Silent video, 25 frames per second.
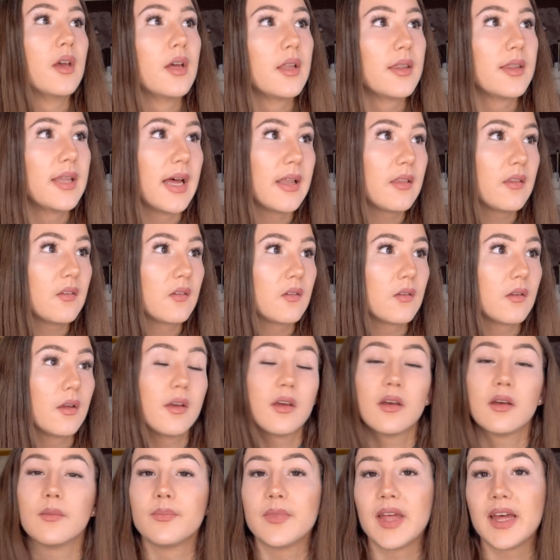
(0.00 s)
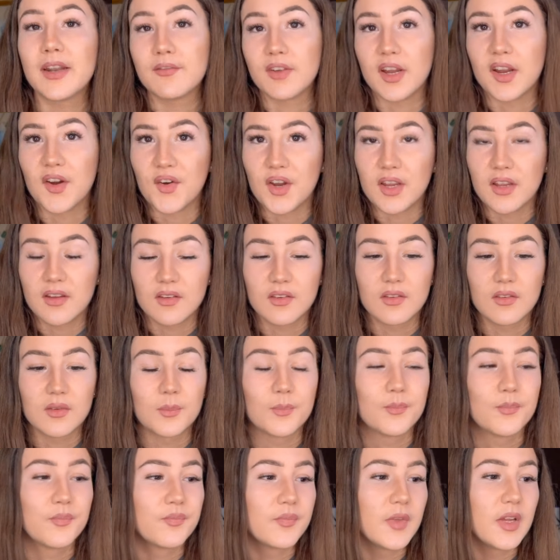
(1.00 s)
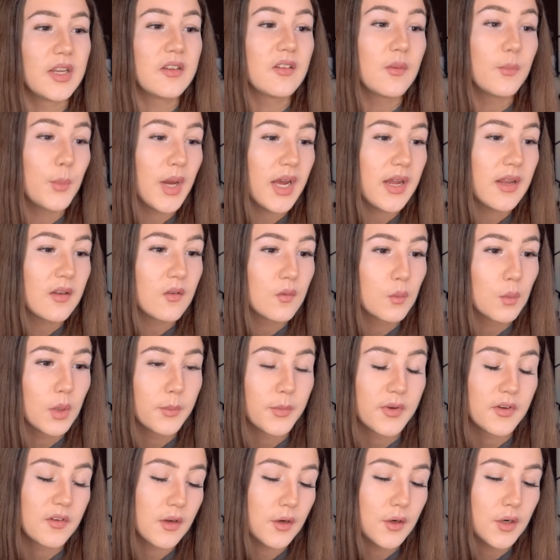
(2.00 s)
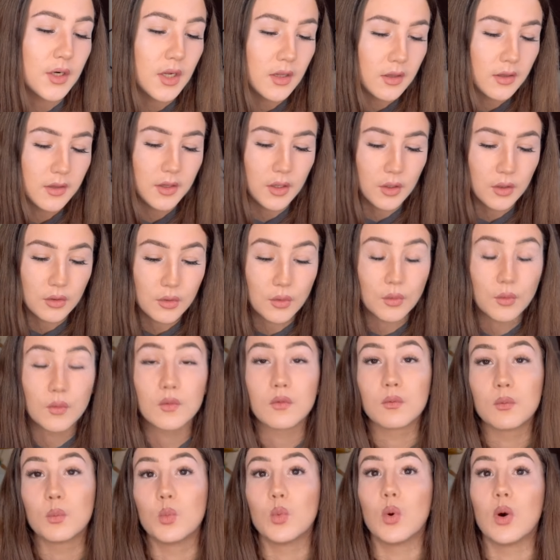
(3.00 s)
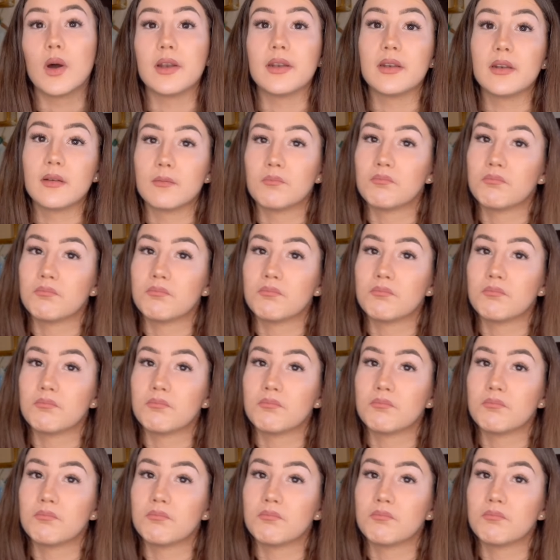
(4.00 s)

That's, that varies. It depends what material you use, what